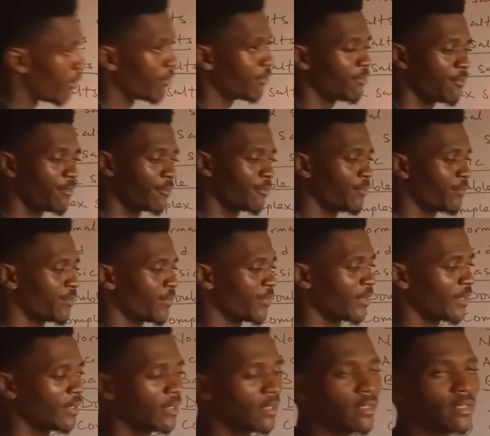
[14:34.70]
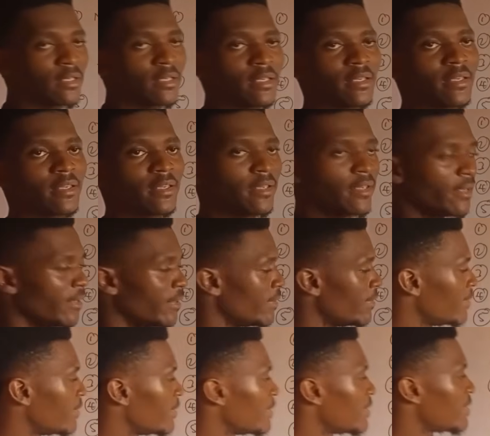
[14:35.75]
of
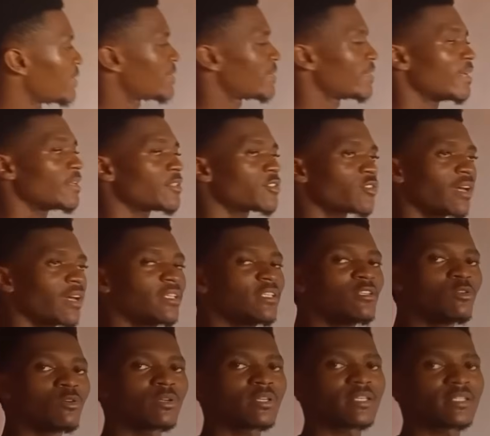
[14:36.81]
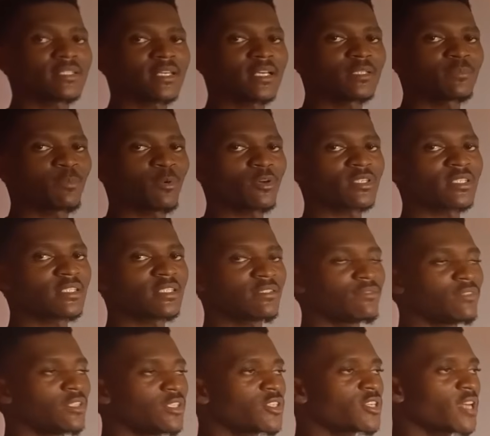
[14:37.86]
a centrally located
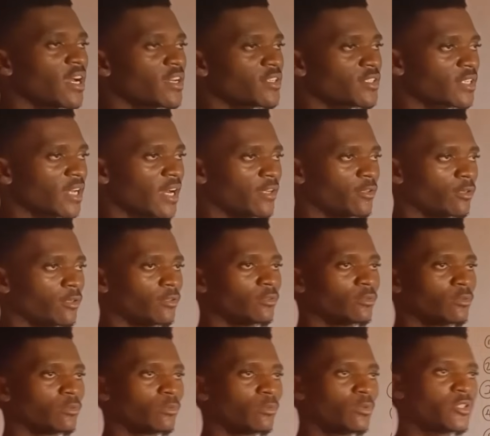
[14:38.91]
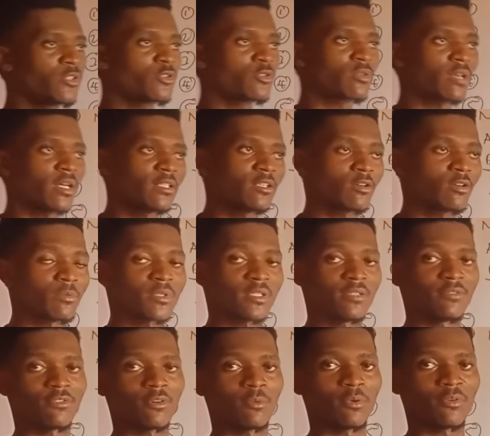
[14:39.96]
positively charged ion, which usually comes
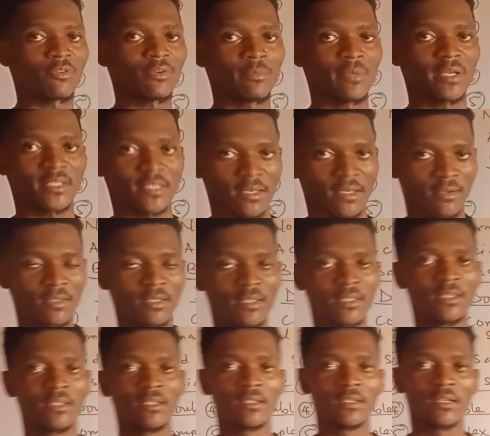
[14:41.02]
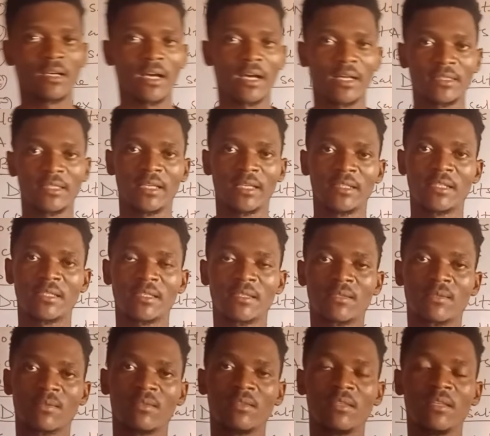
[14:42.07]
in form of a metal, and then it
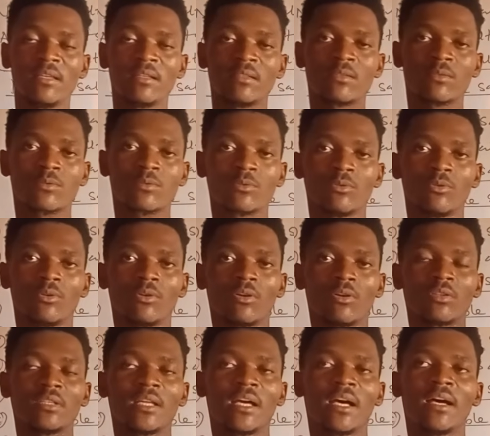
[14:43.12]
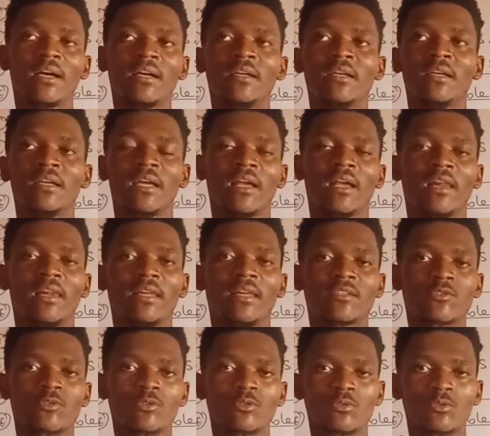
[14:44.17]
is linked to other
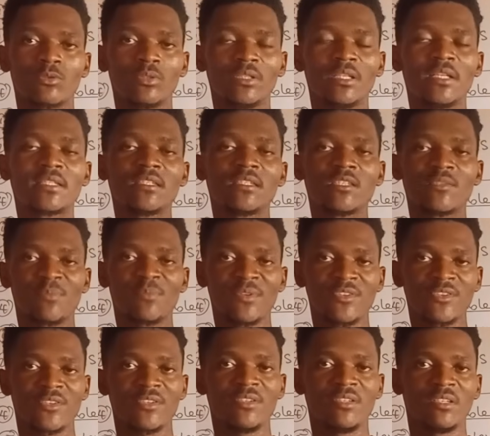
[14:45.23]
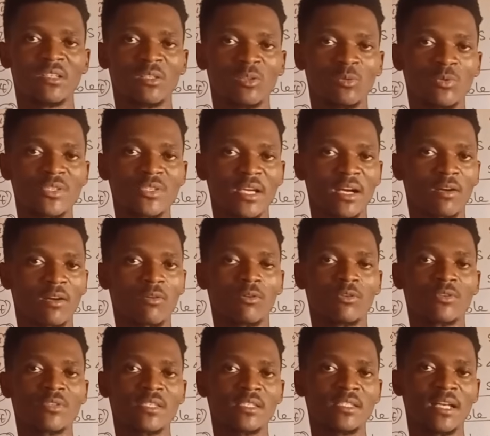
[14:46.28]
electron donating species, which are
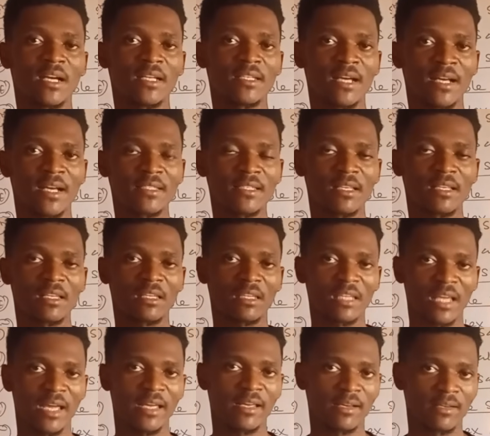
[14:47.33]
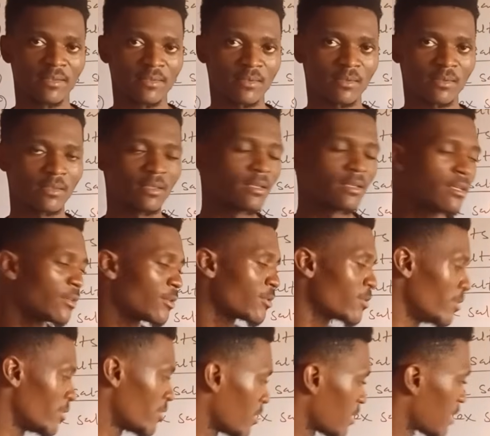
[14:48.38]
considered as ligands.
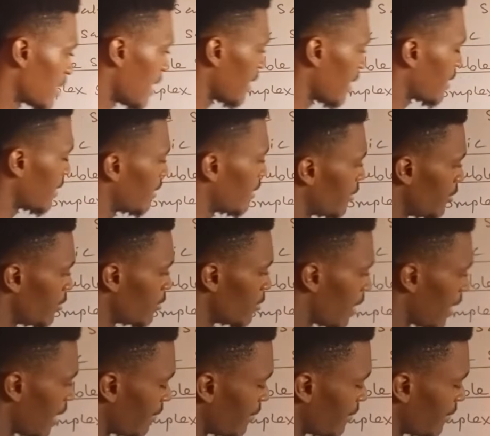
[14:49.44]
So it's just like you